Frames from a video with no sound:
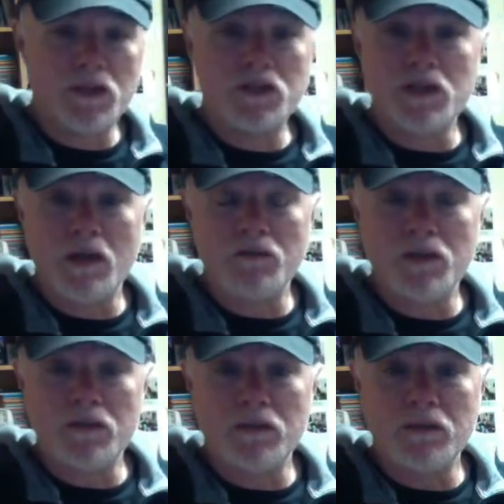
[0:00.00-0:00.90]

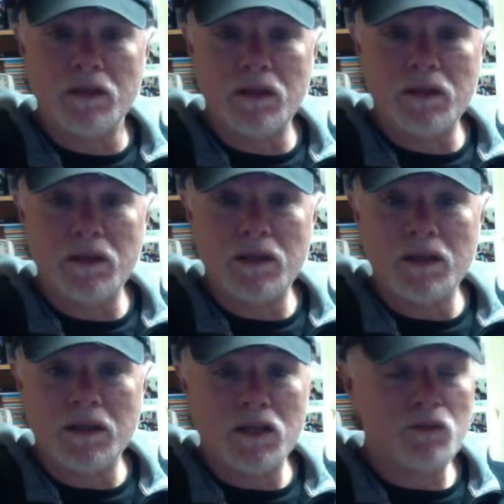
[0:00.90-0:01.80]

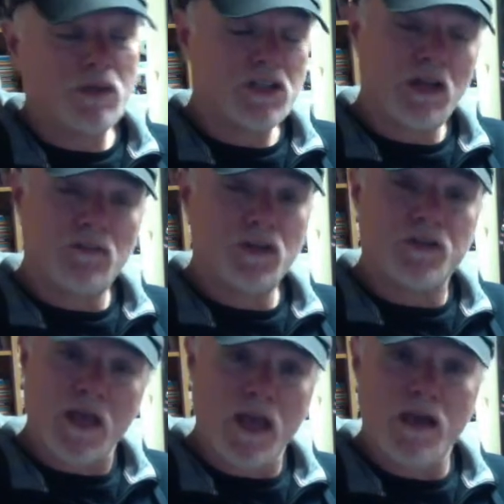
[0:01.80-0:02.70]
7th, it'll resolve out
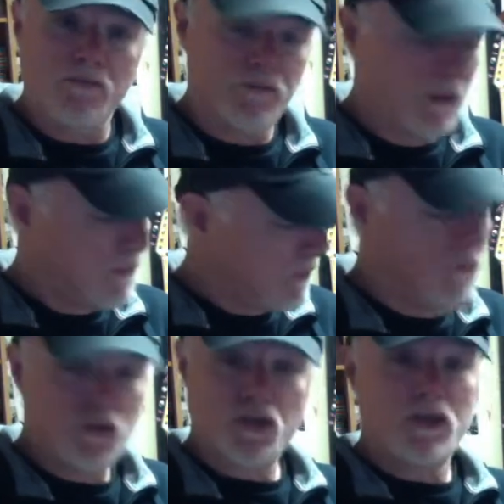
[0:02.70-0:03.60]
to F. If
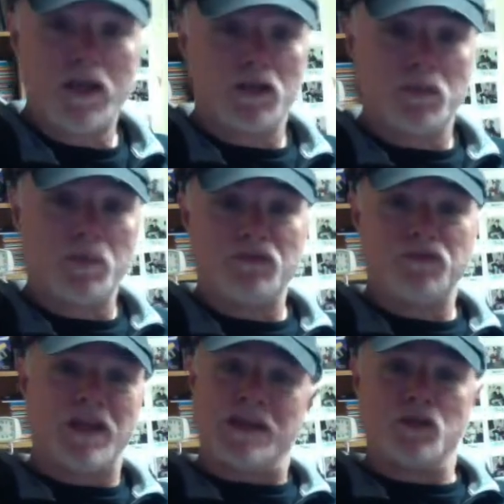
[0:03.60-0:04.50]
you just take out the B
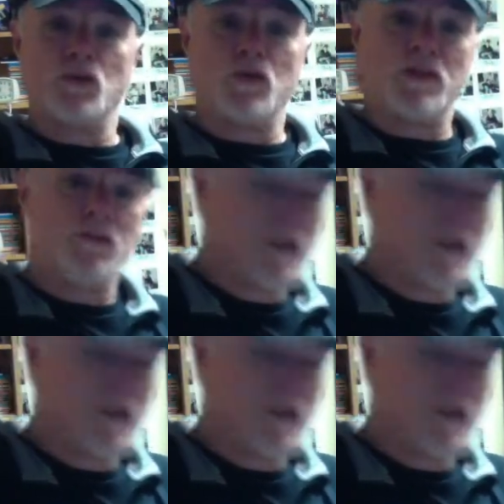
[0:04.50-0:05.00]
flat, you don't even